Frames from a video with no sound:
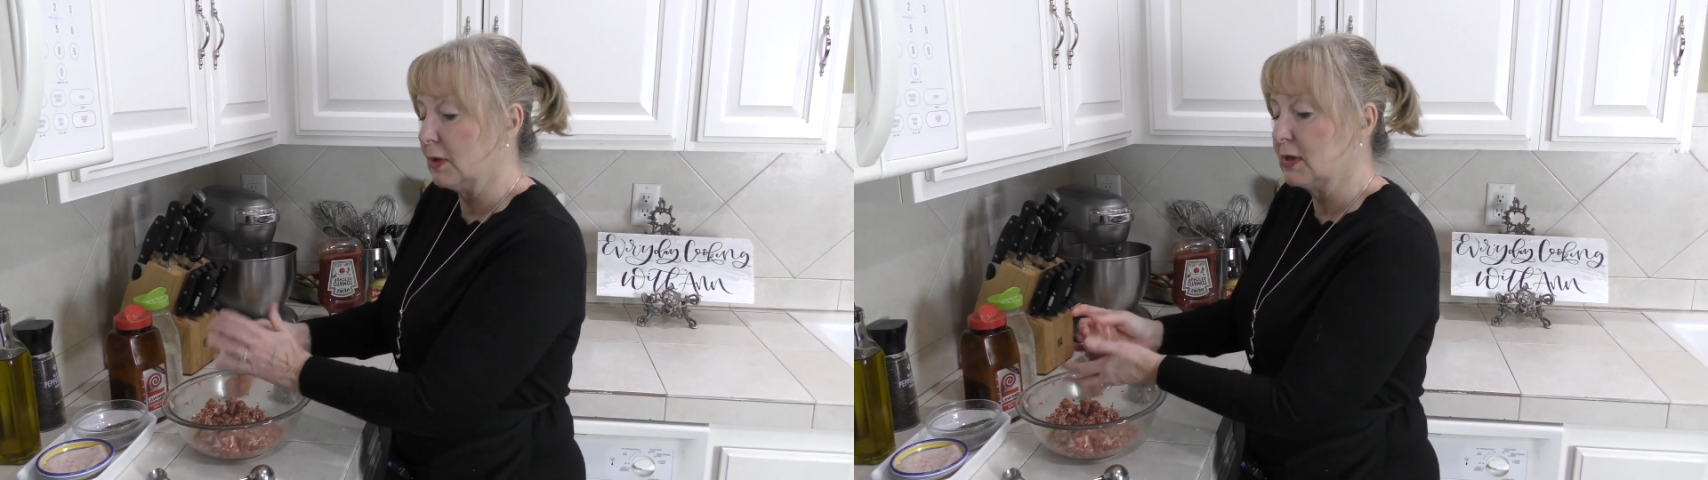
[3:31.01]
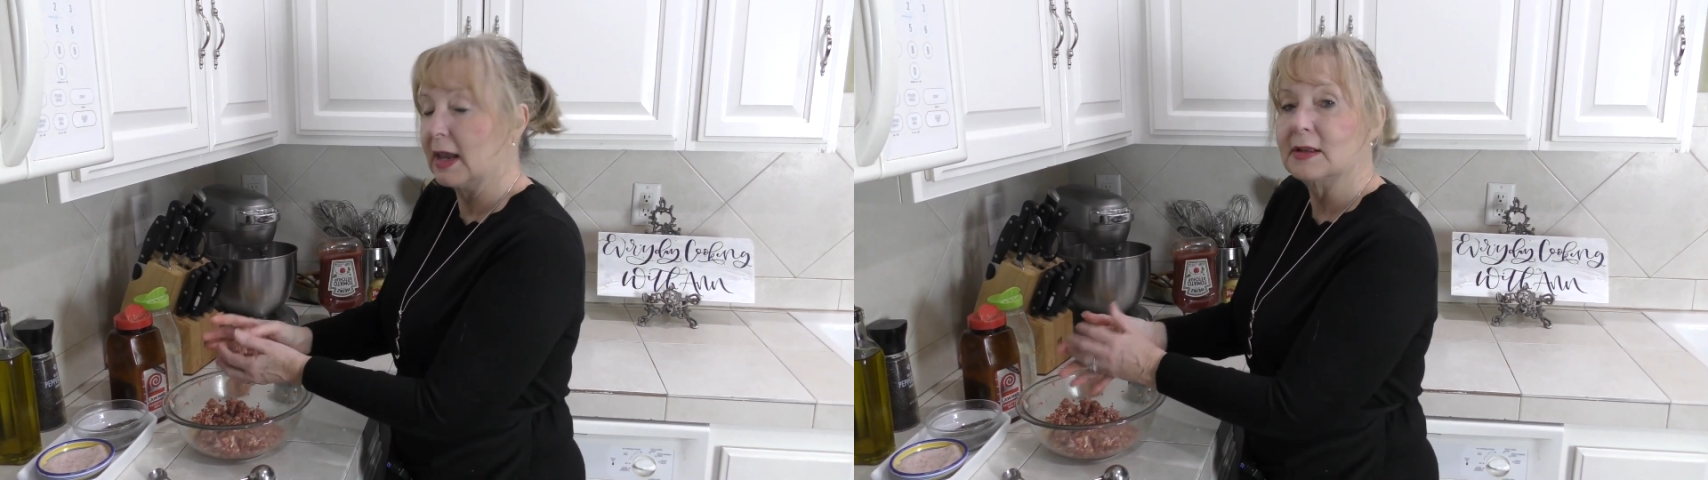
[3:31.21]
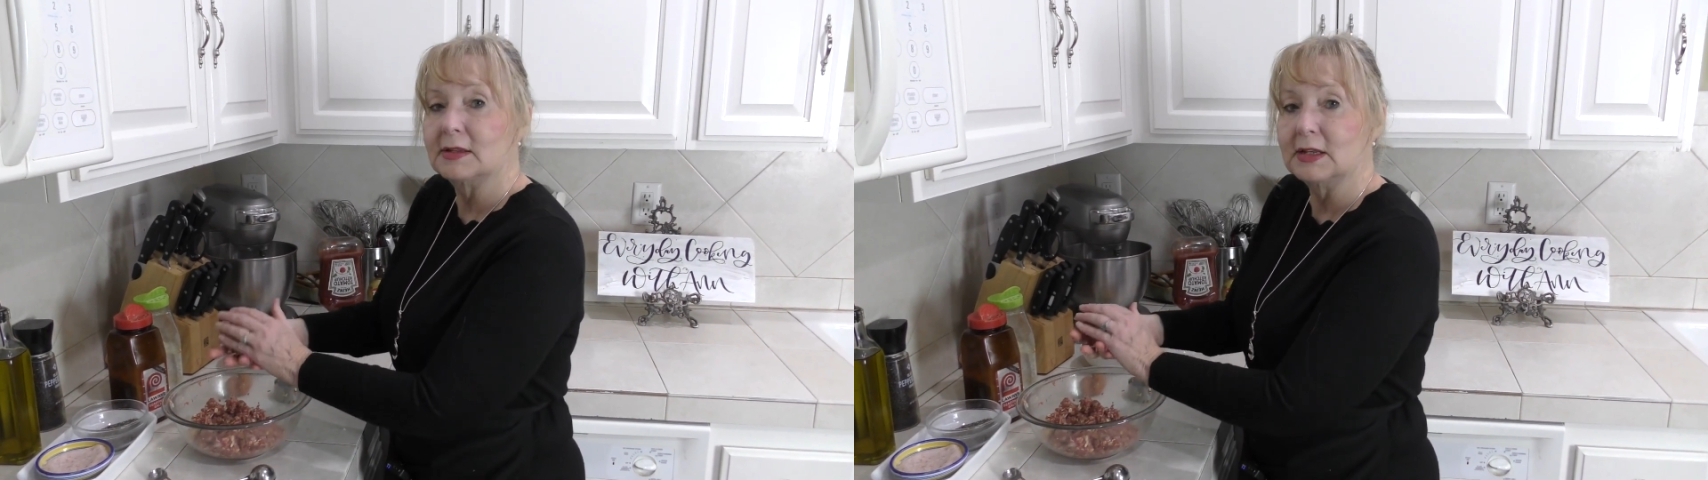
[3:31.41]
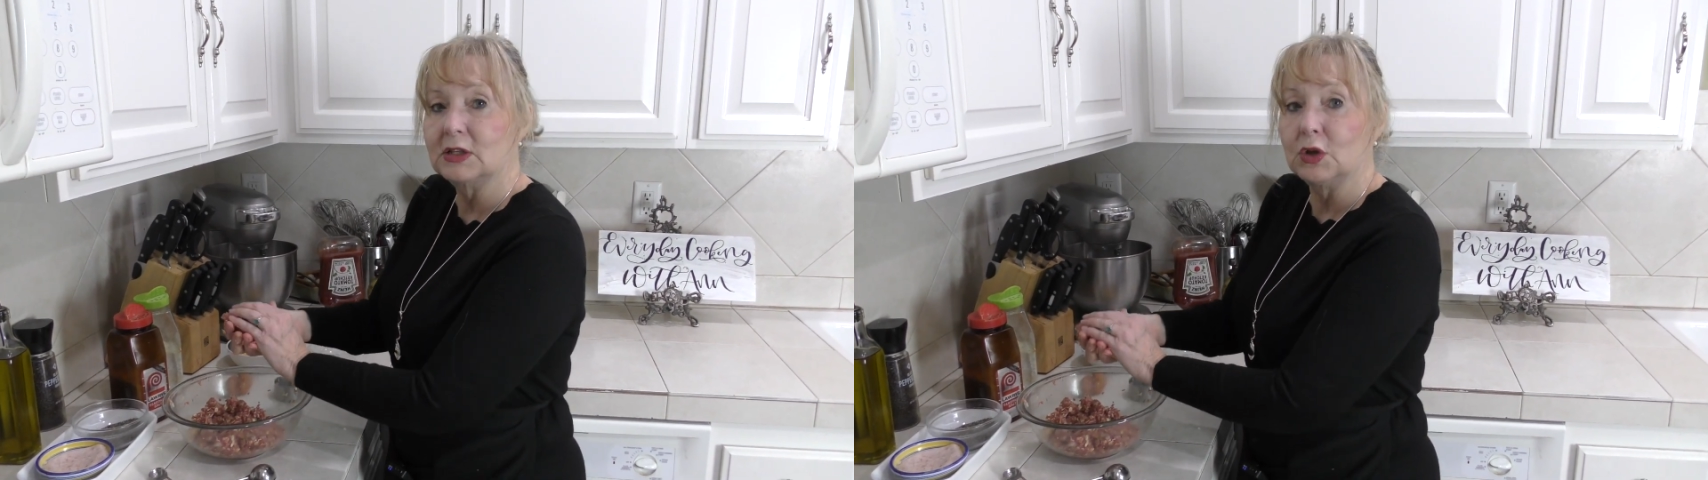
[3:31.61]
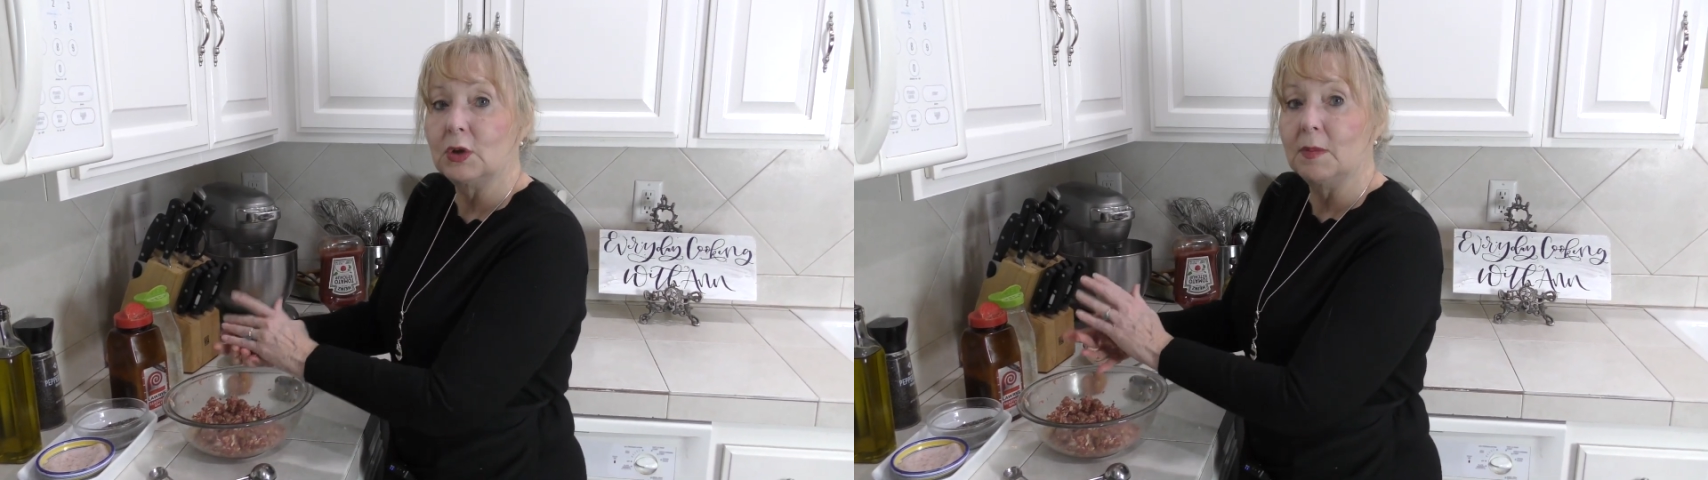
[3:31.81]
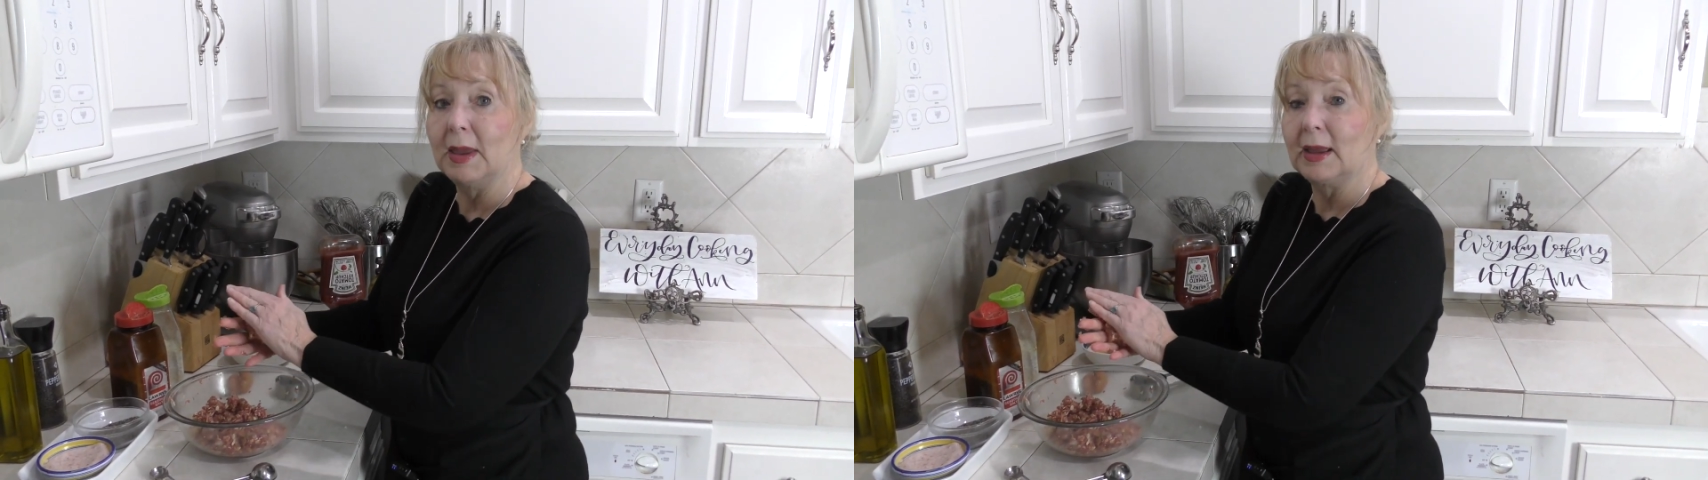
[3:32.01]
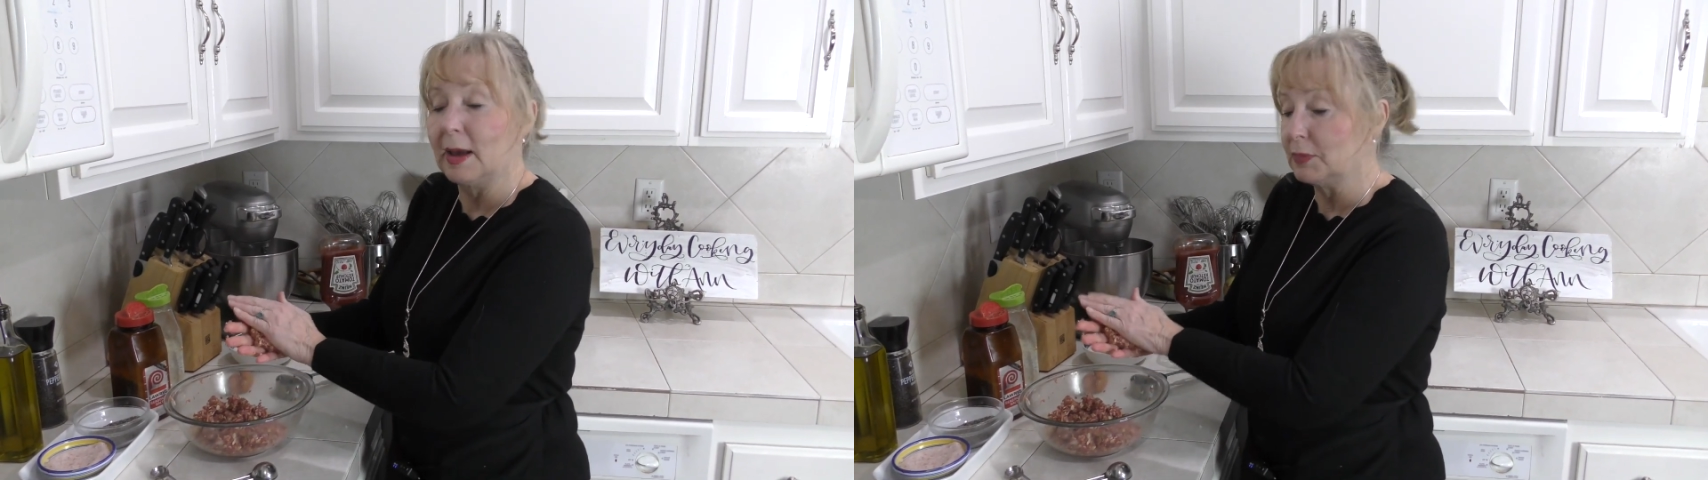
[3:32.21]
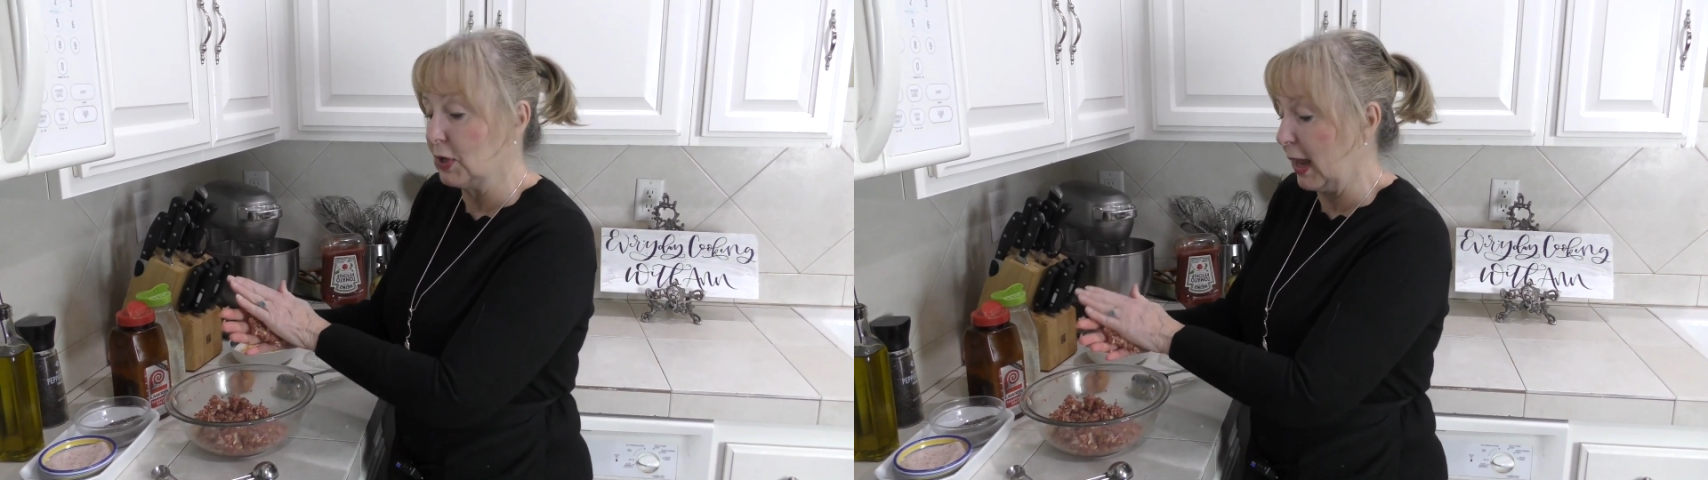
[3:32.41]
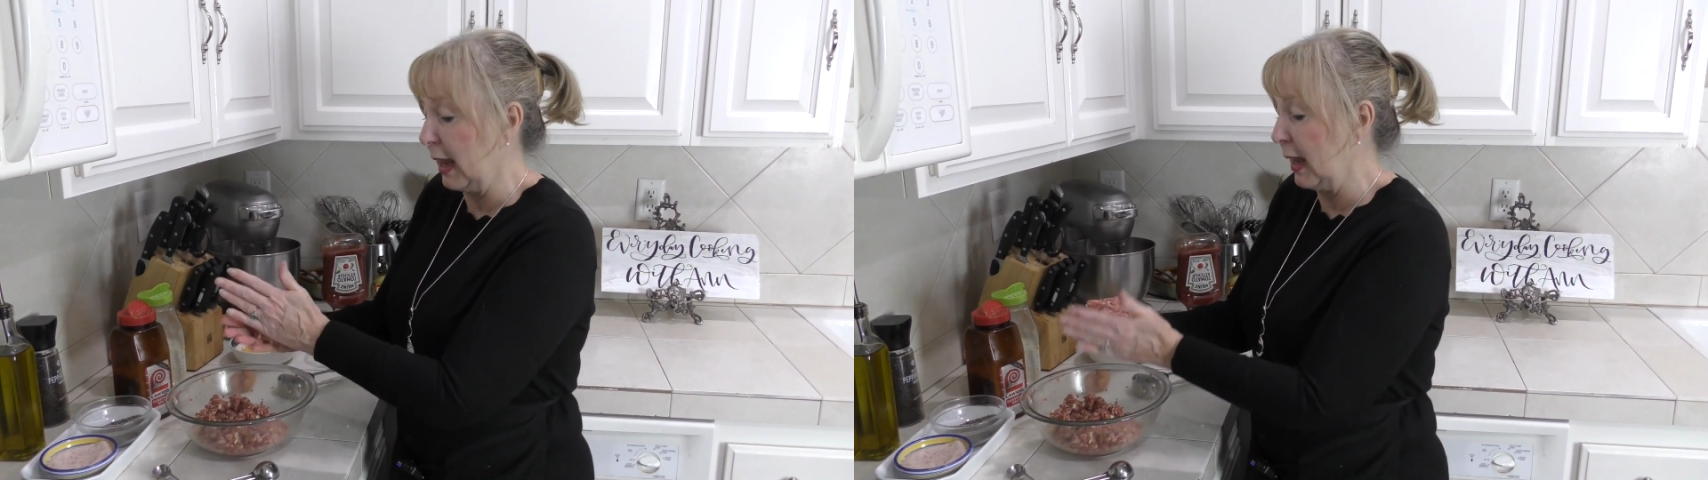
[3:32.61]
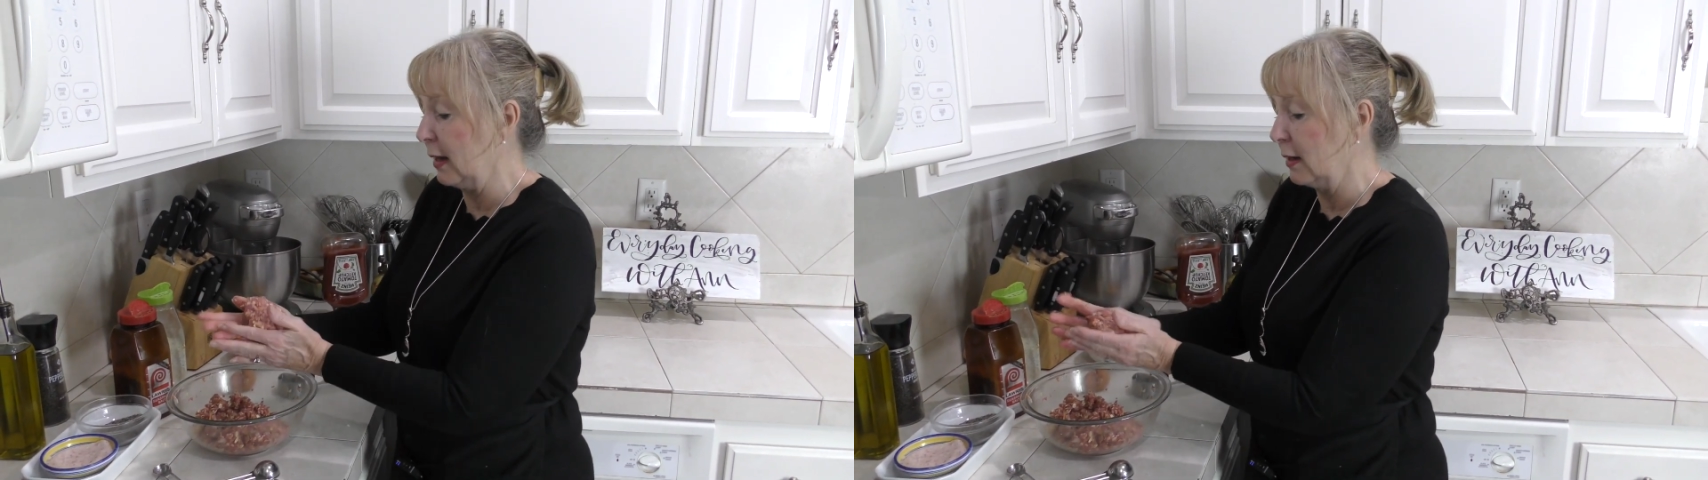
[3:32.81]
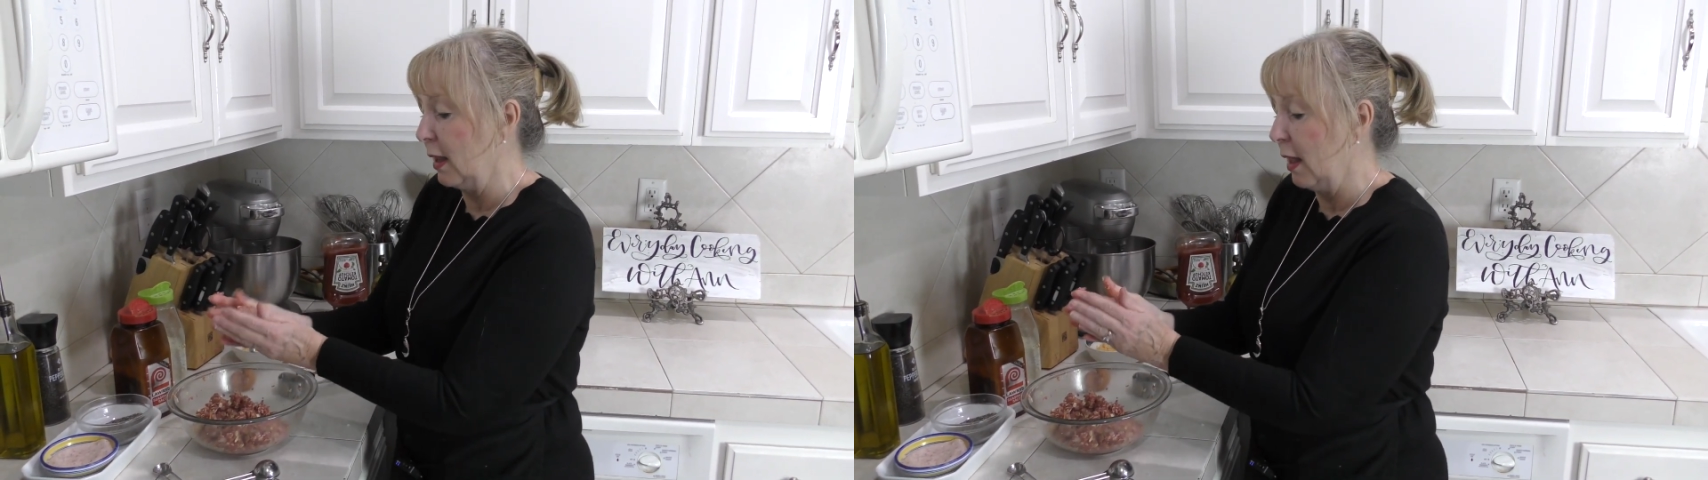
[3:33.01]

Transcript: it says that you could make up to eight.